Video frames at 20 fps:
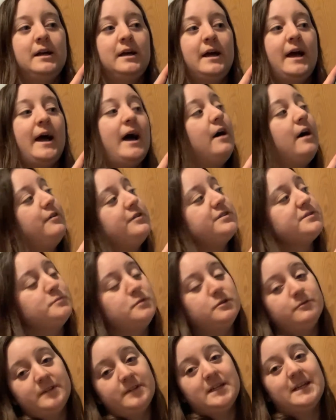Howl's
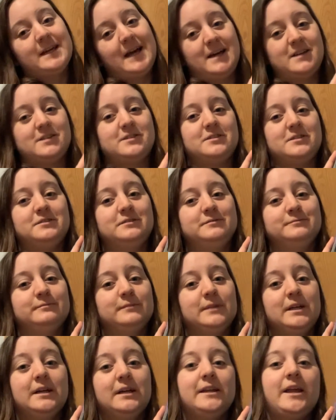Moving Castle.
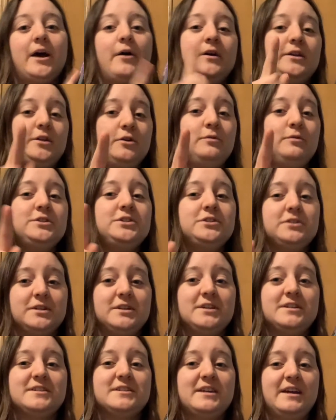Now I know what you're going to
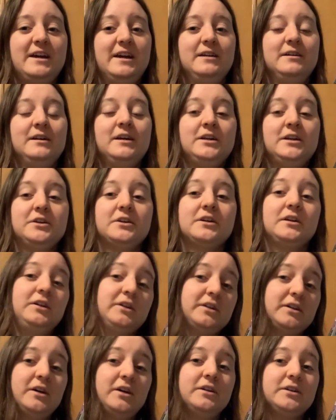say. You're going to
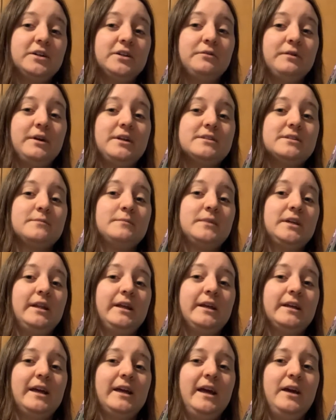look on Goodreads and be
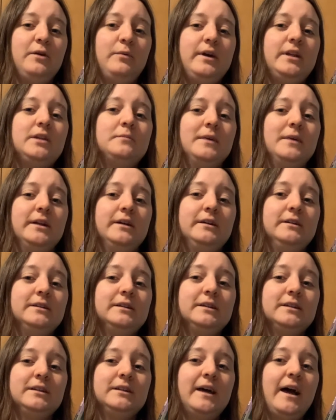like, hey, wait a minute.
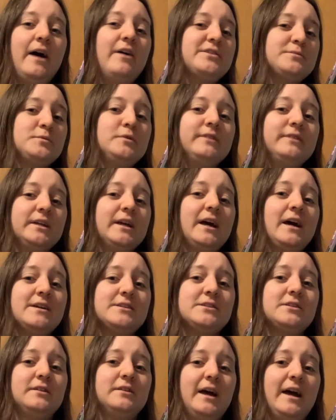Howl's Moving
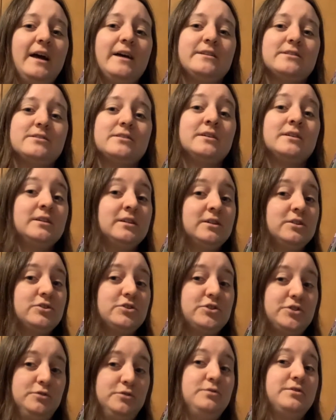Castle has
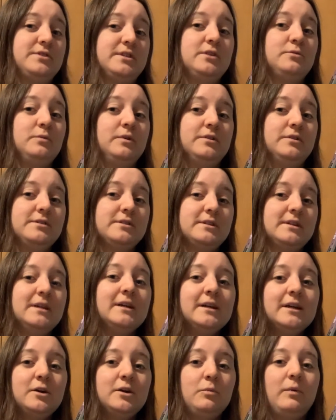2 sequels.
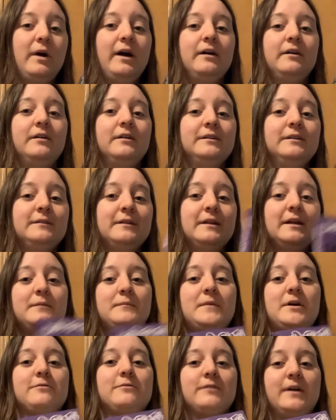Well,
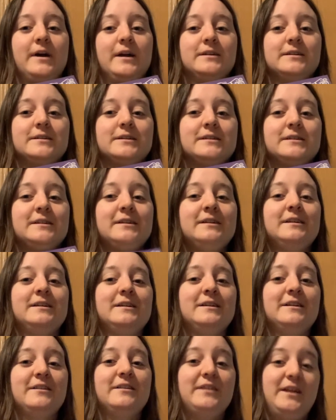my friend,
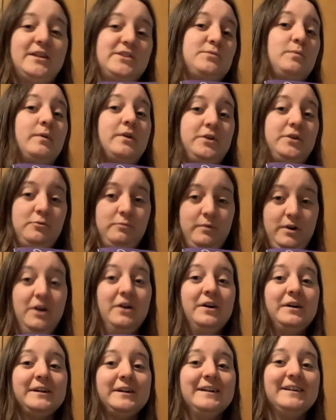that's where you're
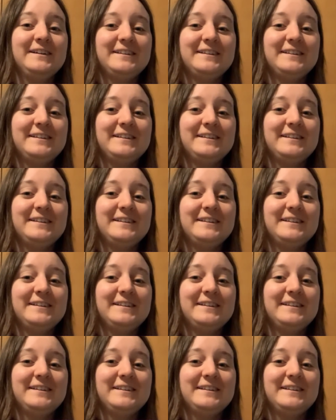wrong.